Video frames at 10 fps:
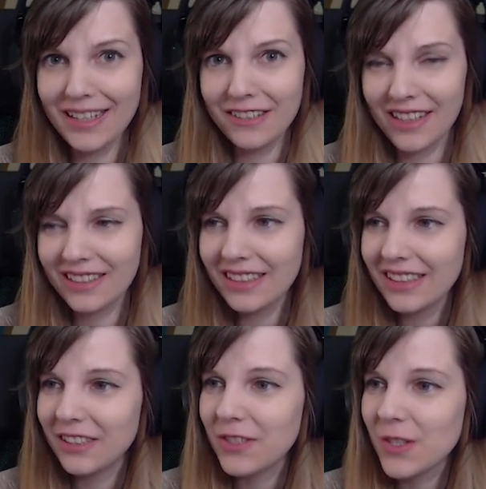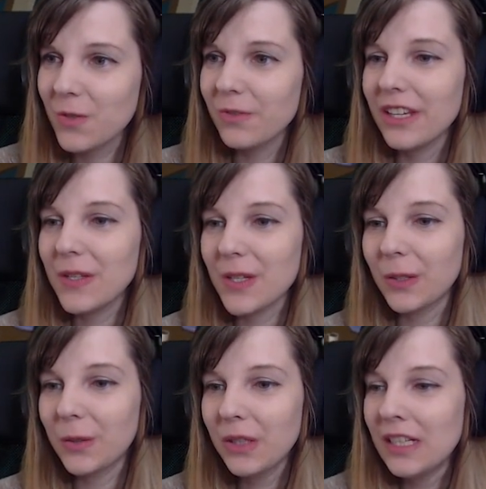I think it was two weeks
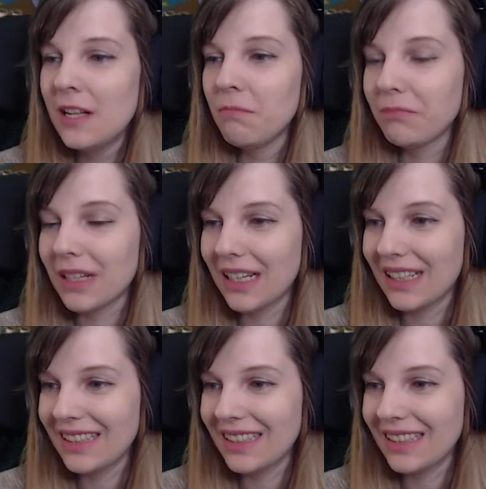ago, but